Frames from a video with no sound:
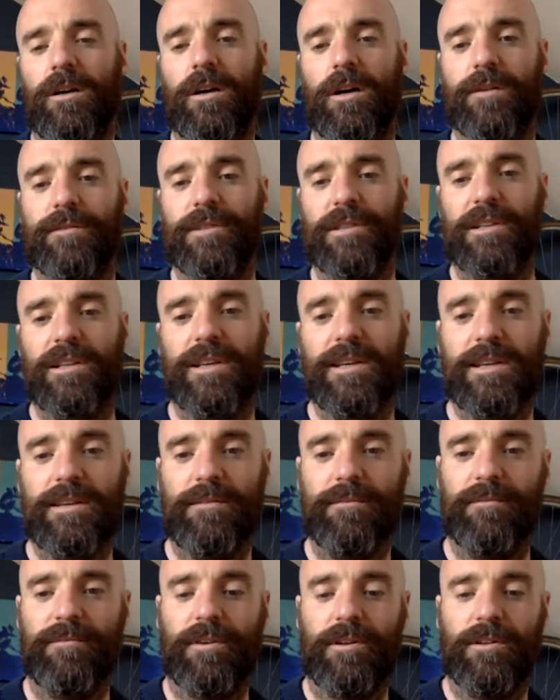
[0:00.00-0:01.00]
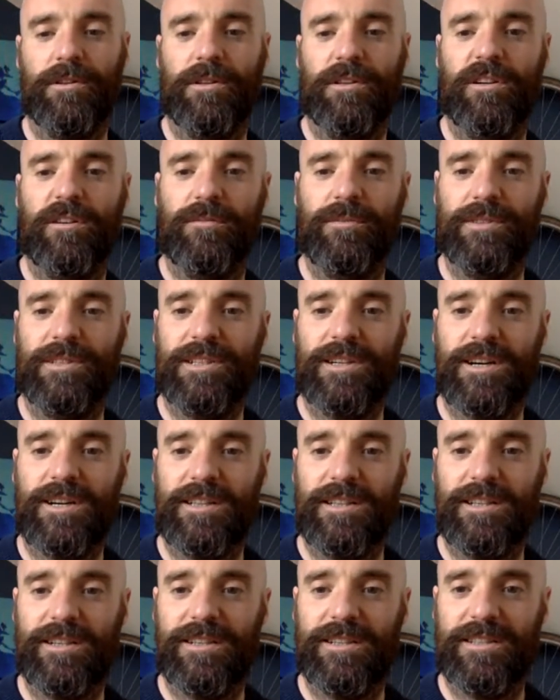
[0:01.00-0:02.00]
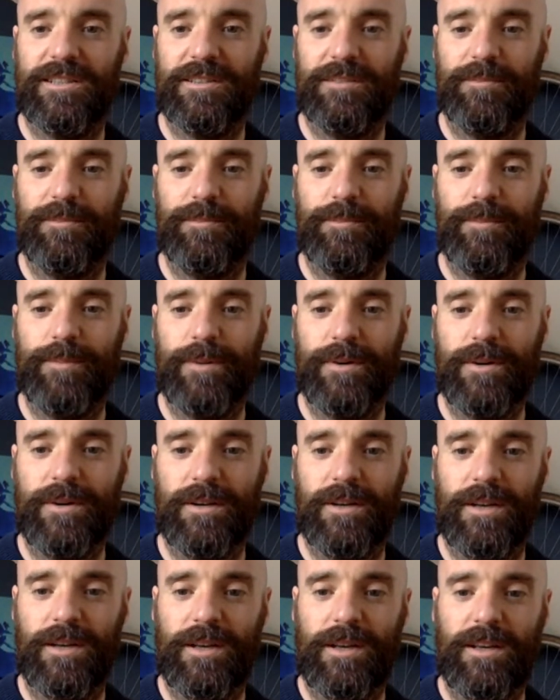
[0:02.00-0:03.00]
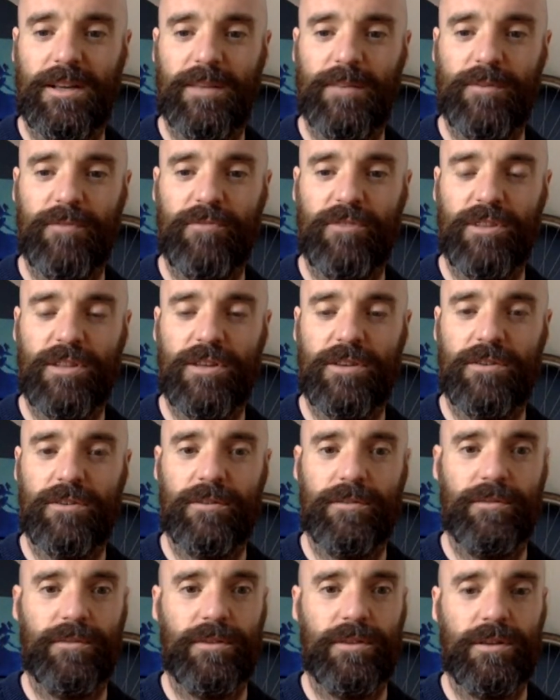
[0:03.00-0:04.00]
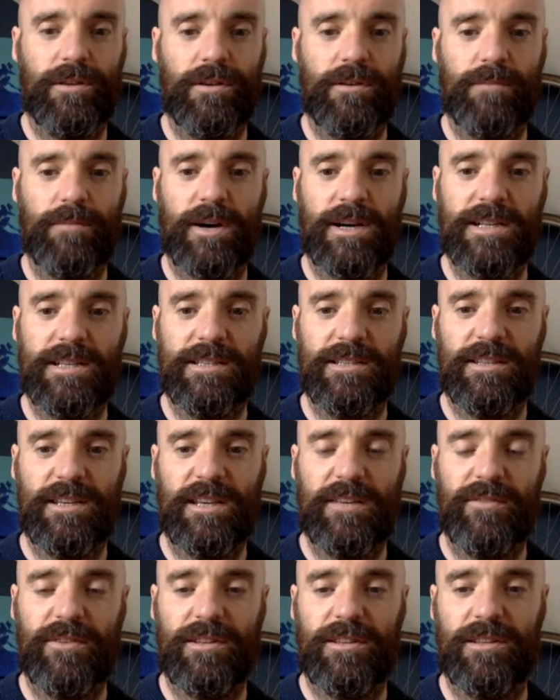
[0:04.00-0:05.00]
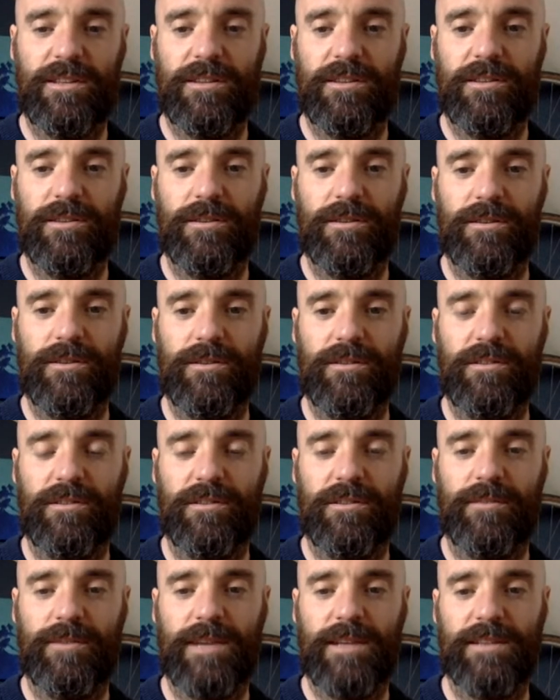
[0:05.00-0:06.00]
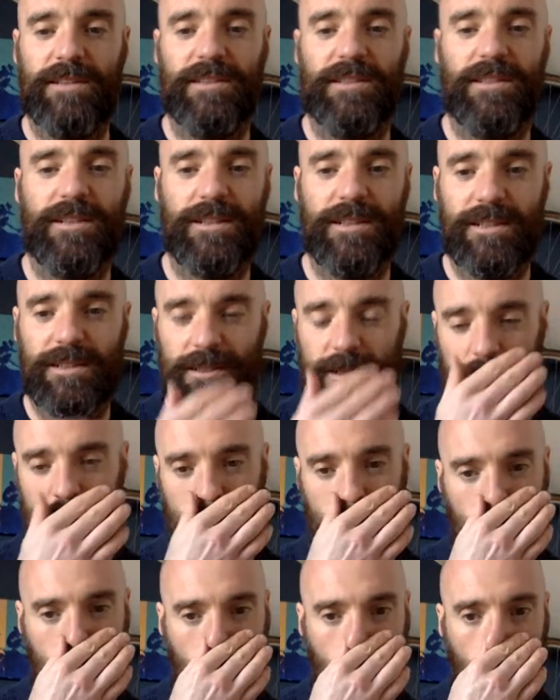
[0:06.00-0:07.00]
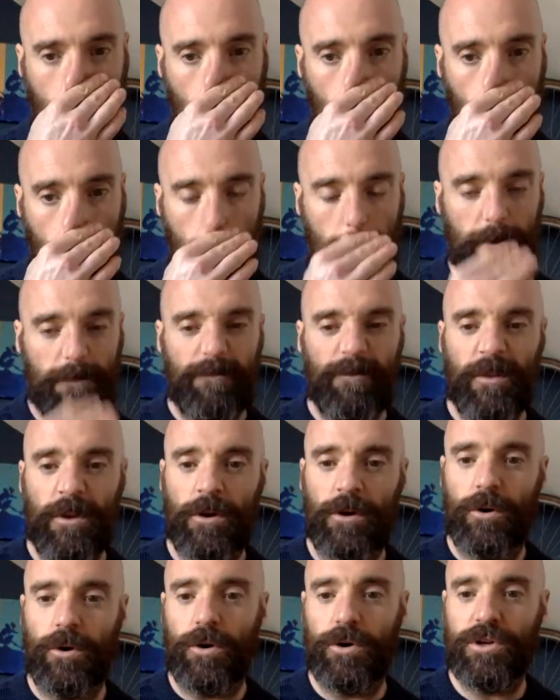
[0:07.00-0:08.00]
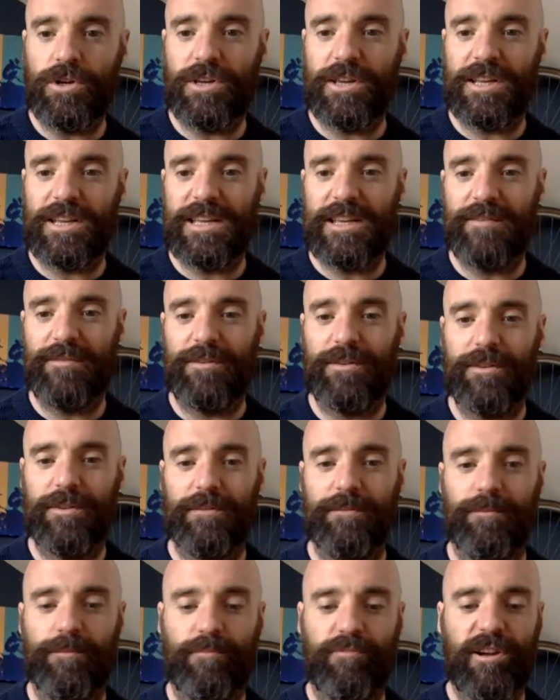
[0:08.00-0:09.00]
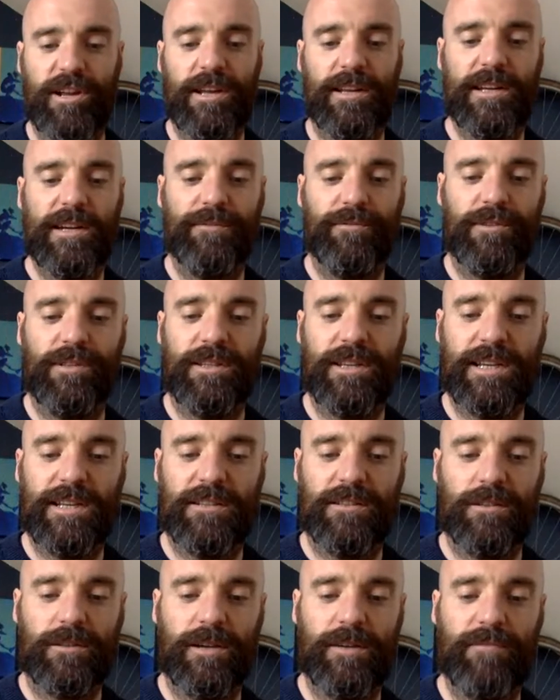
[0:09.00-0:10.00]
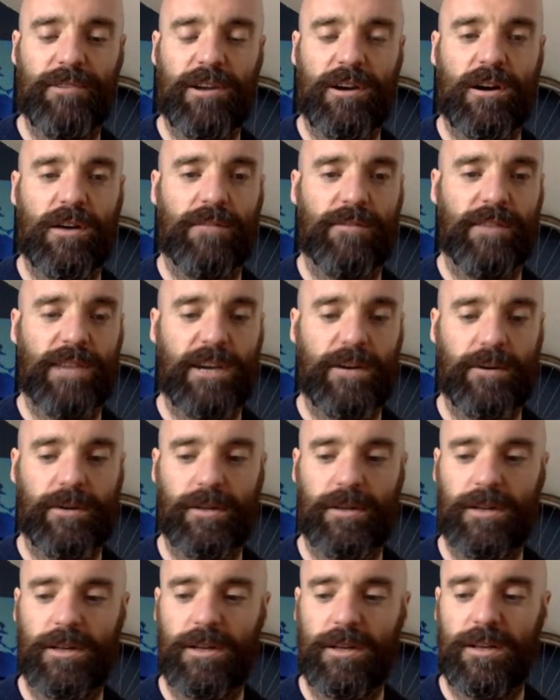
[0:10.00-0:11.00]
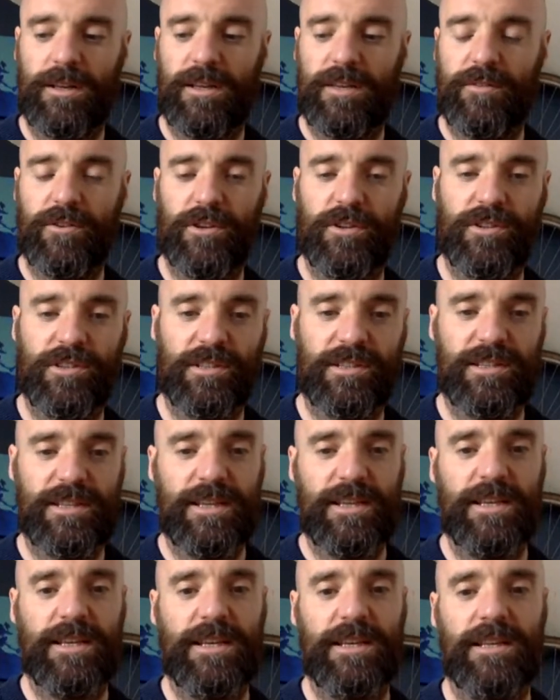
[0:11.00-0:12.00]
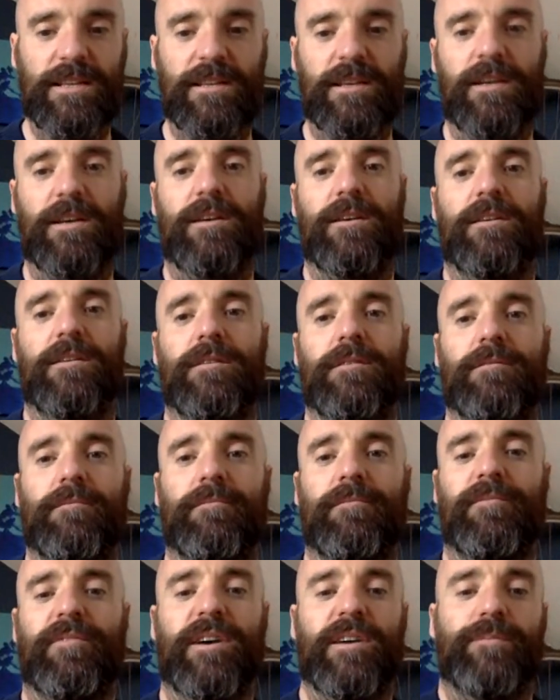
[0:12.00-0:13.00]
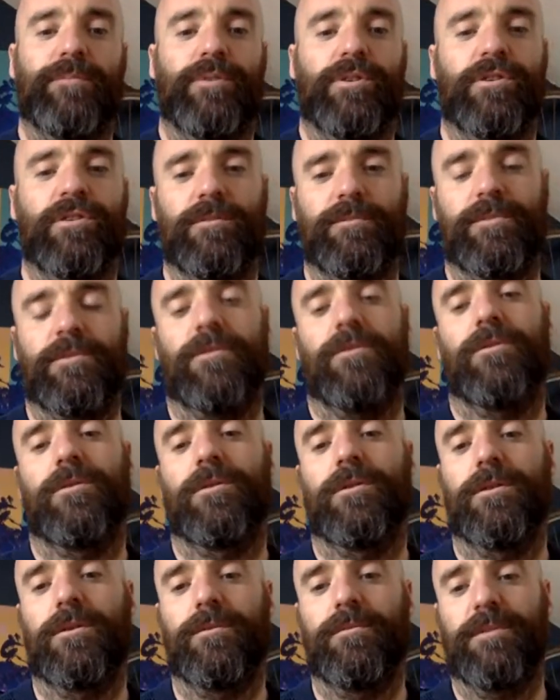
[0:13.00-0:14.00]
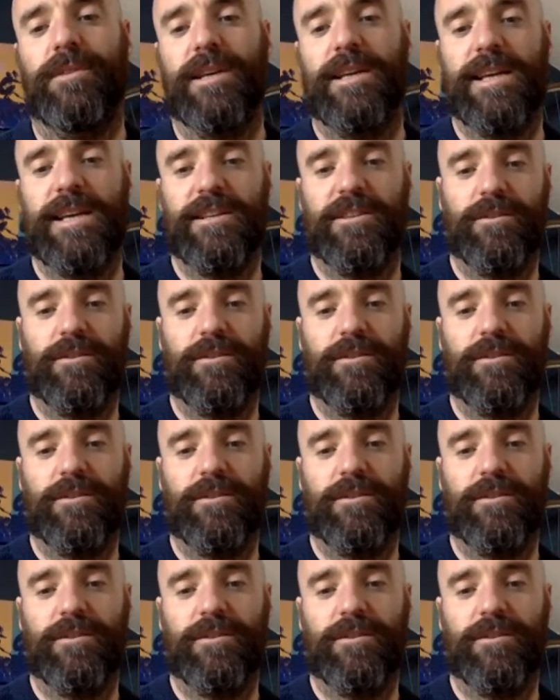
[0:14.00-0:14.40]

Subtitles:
Obviously, follow the government's guidelines, but it'd be really good for your mindset if you did do some exercise. Or you can even break it out for the day. So every half an hour, if you just did 5 push-ups or 10 air